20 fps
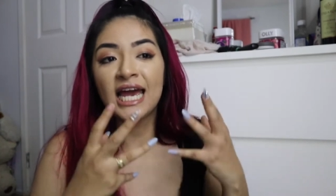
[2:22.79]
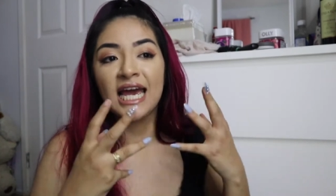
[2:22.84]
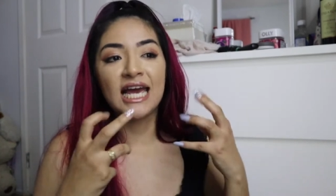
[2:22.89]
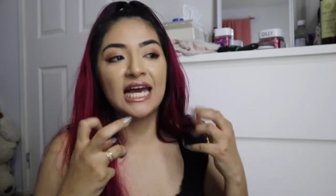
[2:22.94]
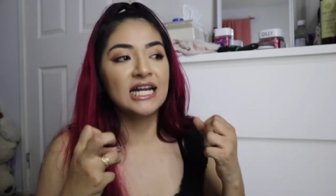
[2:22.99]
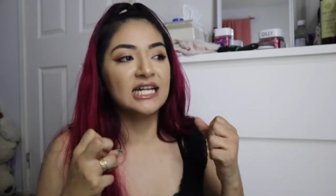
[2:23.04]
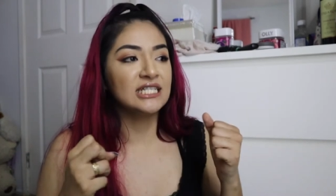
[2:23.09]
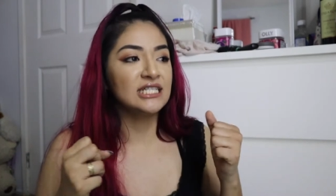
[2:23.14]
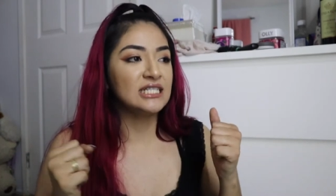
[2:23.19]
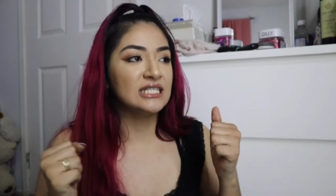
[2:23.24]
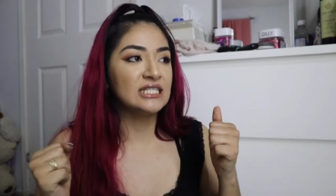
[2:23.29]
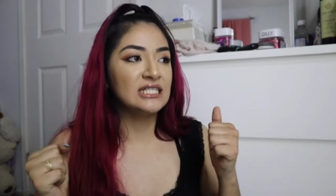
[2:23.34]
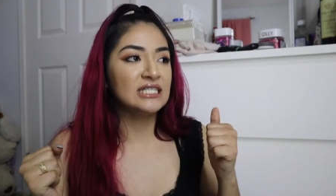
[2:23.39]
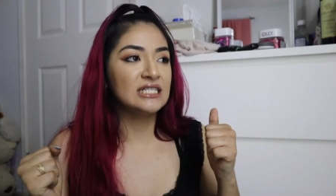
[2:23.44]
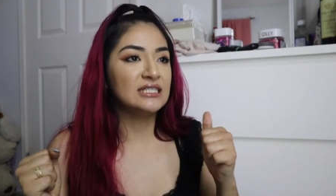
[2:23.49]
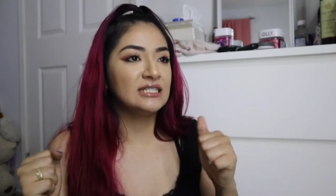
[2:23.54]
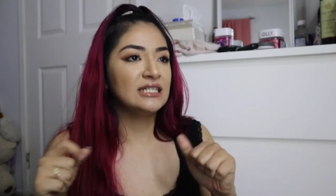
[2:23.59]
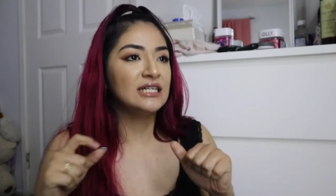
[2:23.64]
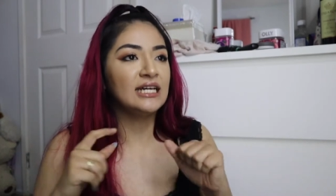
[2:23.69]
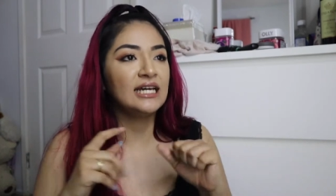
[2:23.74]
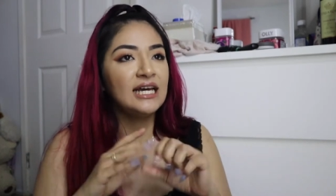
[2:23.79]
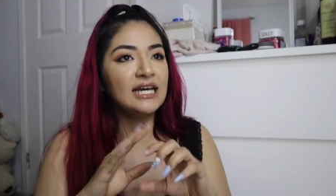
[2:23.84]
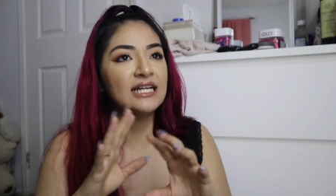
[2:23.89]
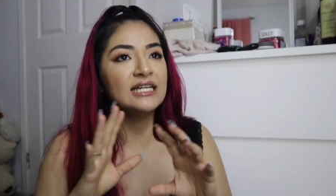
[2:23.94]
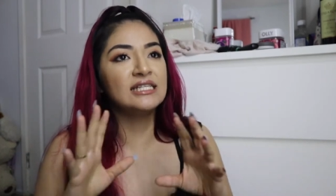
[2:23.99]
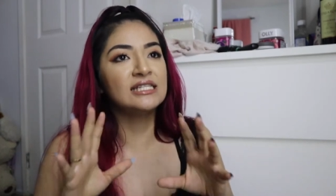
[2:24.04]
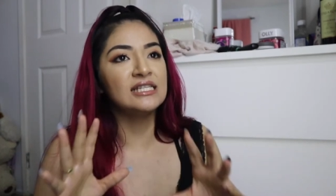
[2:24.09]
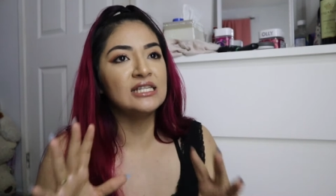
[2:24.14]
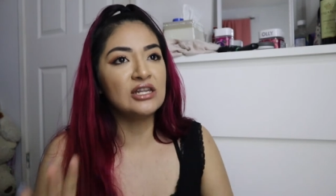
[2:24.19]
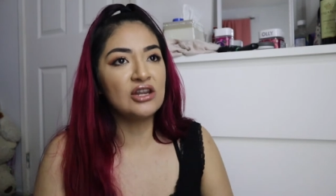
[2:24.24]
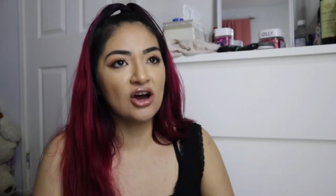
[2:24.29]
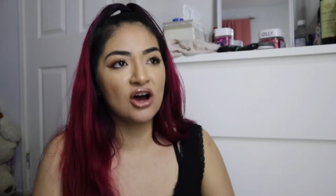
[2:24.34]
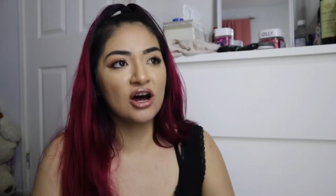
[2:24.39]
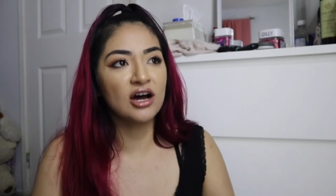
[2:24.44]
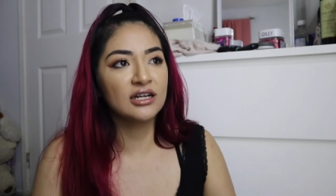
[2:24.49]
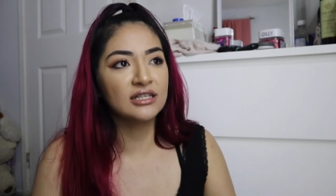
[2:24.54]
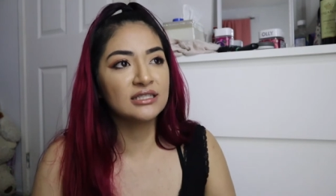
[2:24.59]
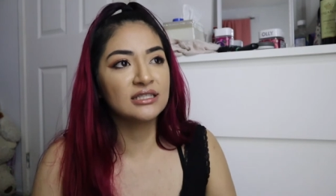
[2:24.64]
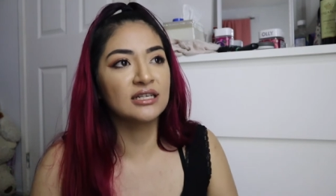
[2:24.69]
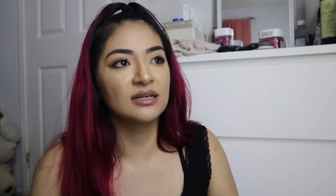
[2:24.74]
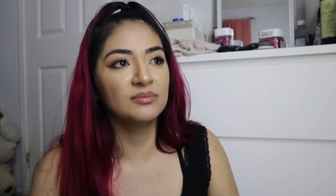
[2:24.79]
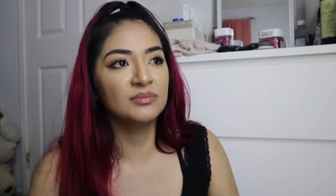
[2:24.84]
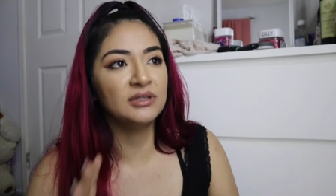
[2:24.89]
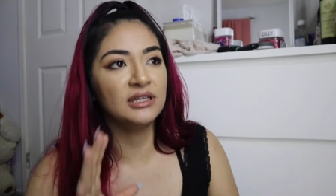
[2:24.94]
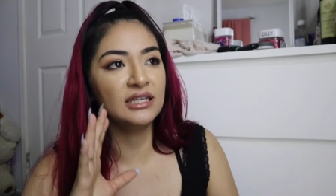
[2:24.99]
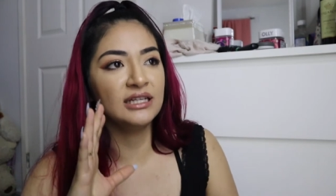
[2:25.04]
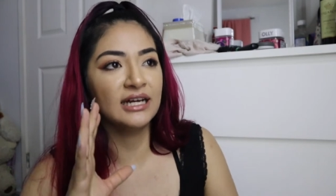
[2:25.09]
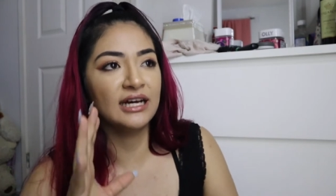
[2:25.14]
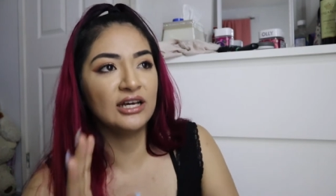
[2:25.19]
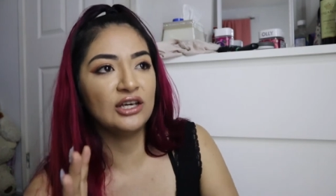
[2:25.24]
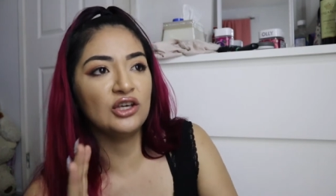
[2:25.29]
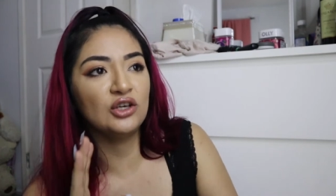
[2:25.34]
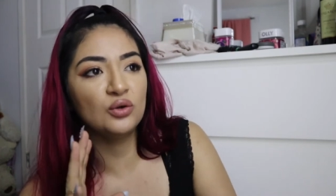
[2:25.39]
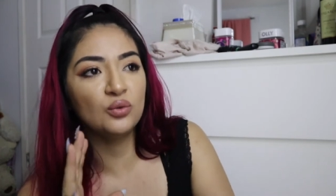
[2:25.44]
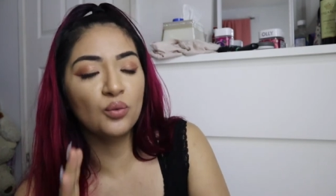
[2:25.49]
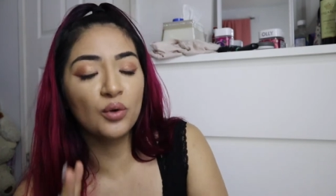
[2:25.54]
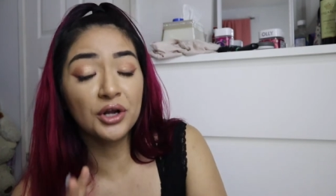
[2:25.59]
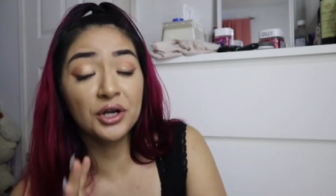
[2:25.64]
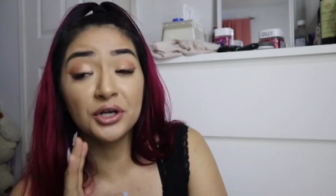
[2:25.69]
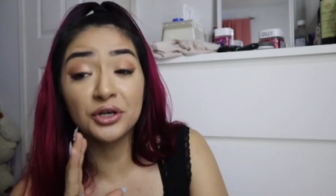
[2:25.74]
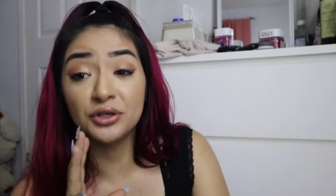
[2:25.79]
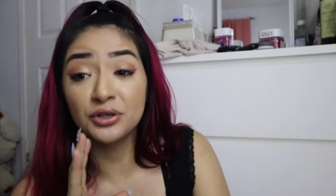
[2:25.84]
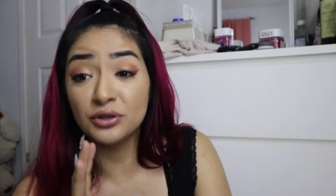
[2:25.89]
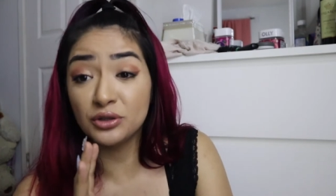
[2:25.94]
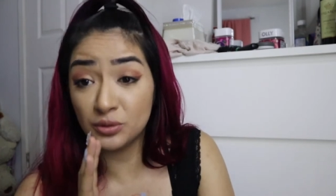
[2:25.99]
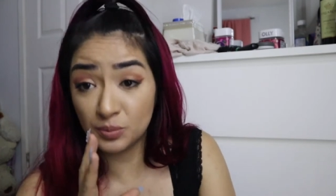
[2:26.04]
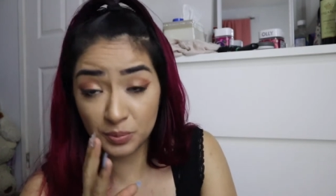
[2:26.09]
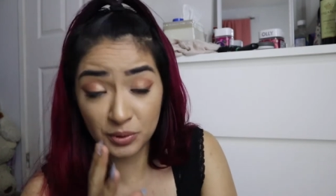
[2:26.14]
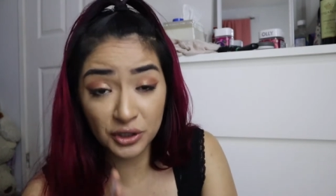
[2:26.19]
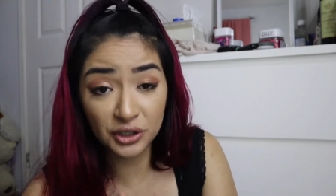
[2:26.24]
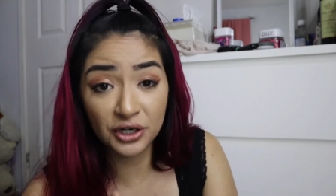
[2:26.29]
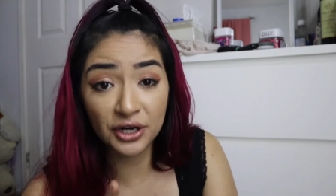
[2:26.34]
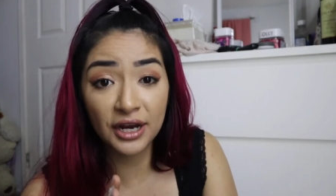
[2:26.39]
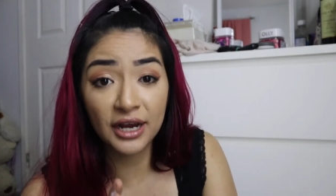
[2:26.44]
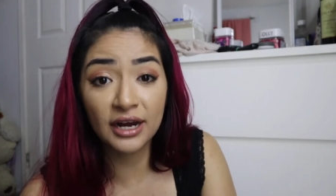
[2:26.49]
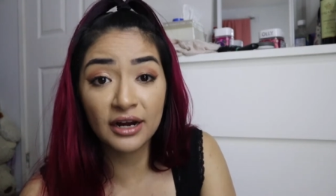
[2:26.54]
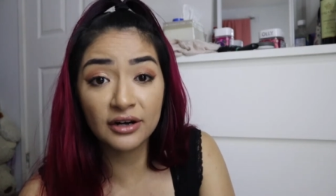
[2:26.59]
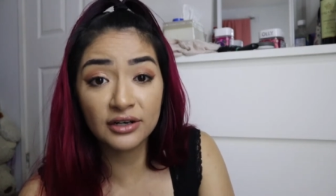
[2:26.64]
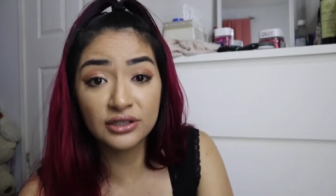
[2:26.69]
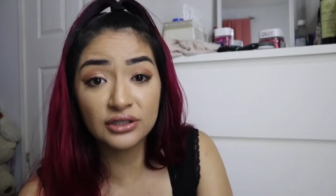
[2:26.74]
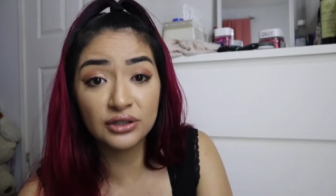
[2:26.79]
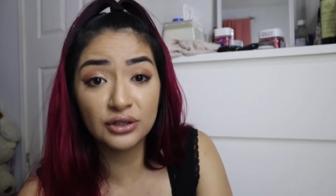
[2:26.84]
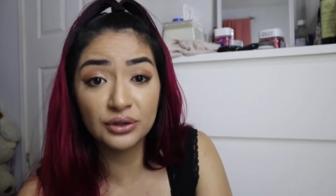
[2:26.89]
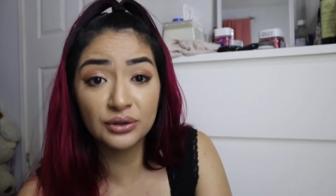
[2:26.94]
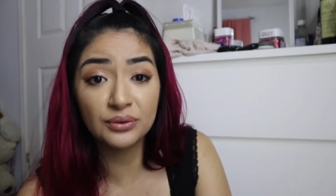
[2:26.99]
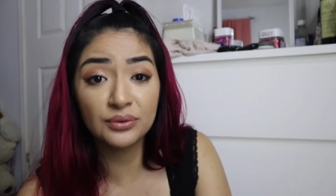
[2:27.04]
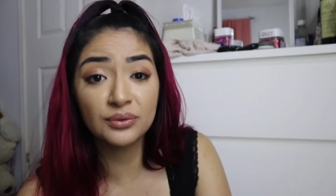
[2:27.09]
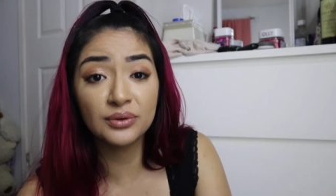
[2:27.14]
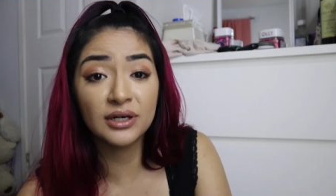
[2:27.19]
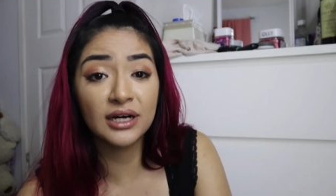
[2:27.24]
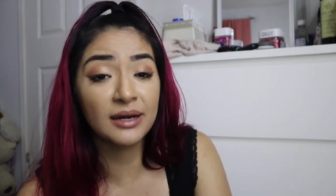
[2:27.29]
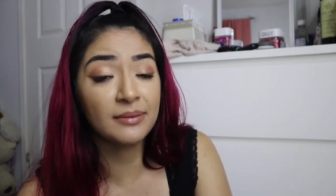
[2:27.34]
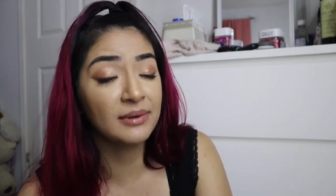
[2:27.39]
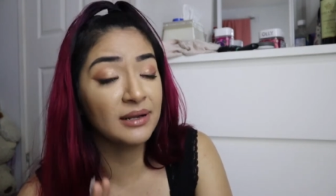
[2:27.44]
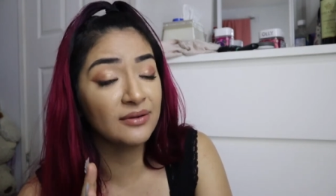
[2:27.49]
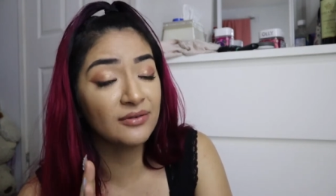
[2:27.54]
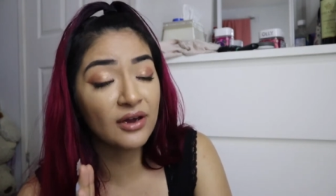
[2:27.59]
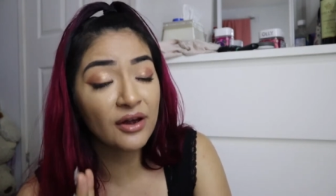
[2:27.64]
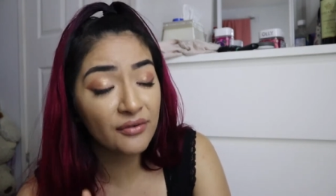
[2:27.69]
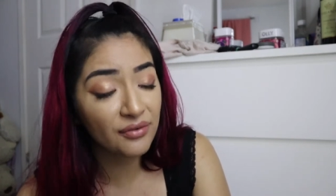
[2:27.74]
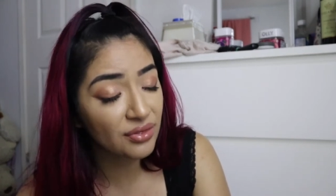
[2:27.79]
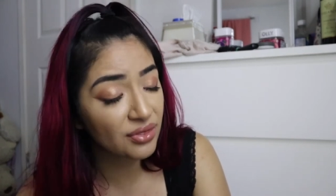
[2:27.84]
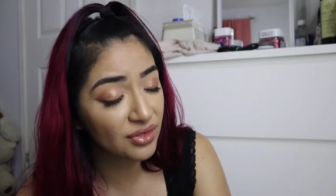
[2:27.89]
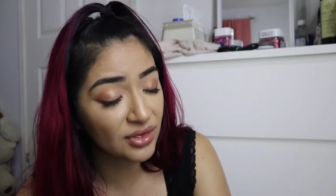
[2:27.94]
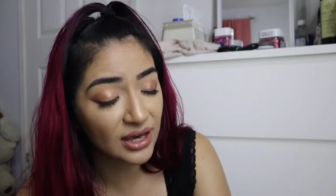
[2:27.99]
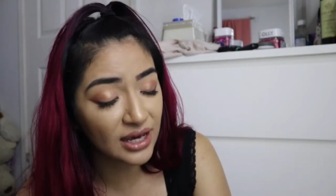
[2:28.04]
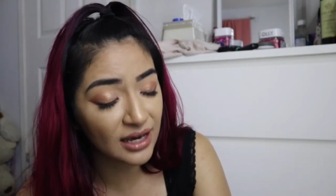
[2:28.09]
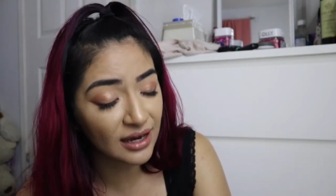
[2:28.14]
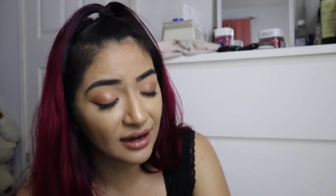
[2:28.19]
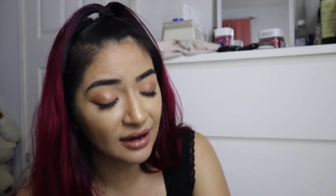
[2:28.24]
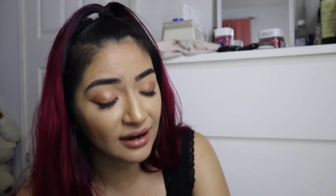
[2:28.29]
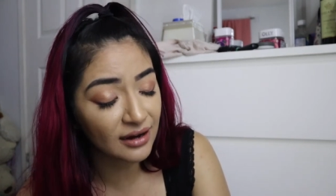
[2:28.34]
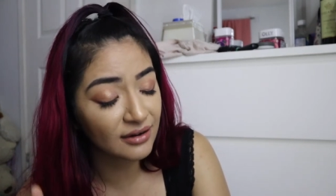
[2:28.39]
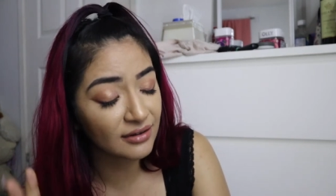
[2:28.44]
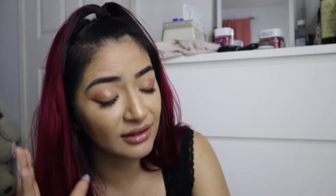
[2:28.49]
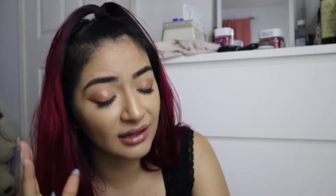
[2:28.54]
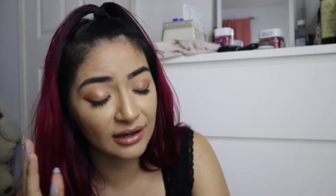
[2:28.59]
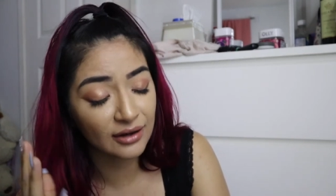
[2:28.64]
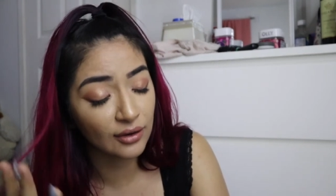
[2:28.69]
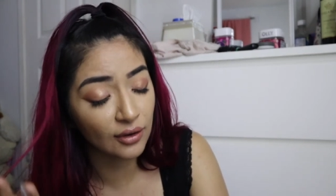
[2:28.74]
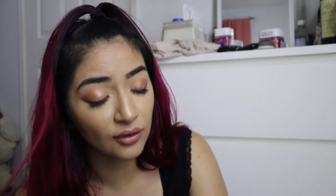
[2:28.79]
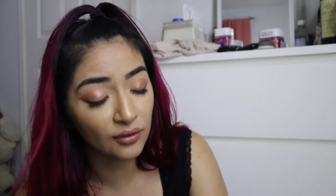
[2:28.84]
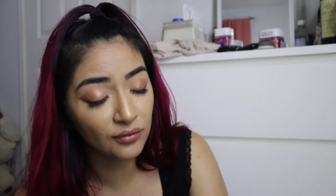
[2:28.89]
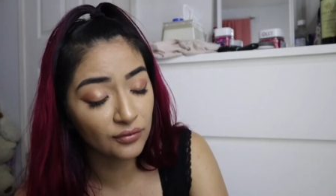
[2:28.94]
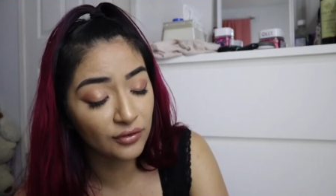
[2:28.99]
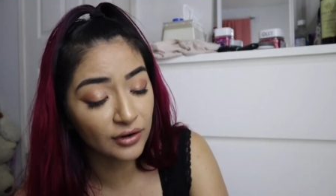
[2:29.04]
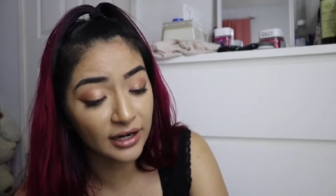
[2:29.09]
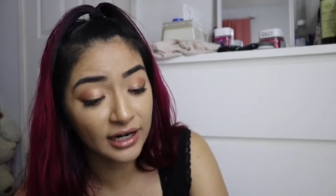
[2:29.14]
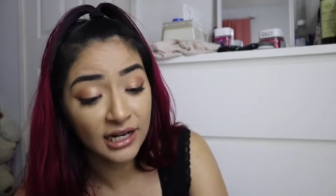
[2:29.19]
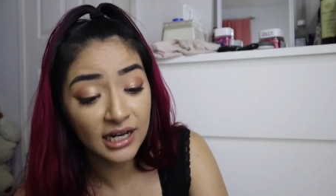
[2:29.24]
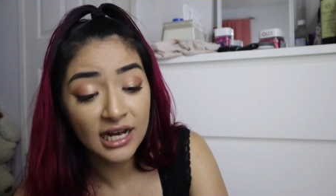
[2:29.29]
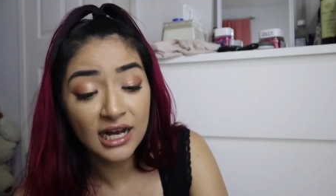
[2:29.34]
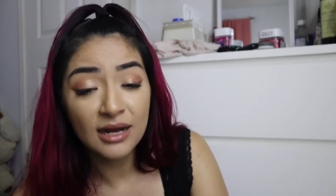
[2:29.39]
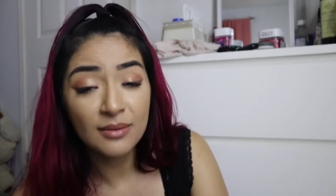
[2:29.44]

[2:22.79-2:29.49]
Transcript: It is it is not something that you want to put your hair through. I mean, if you have thick hair, then go for it.